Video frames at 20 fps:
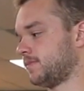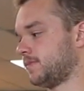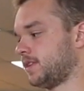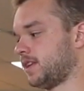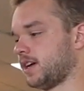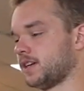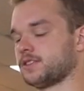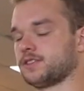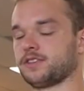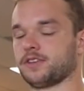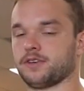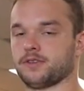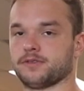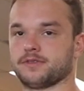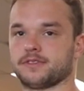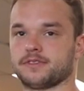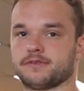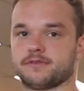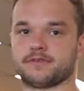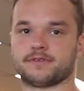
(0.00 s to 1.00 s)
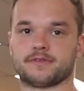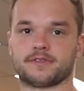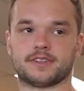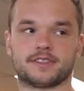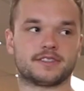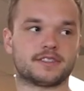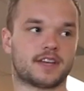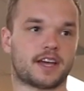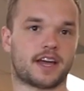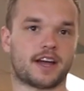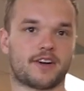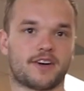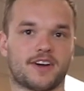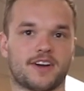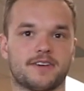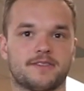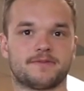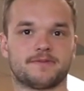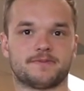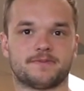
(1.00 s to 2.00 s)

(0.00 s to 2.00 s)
dust dunes of the Sahara.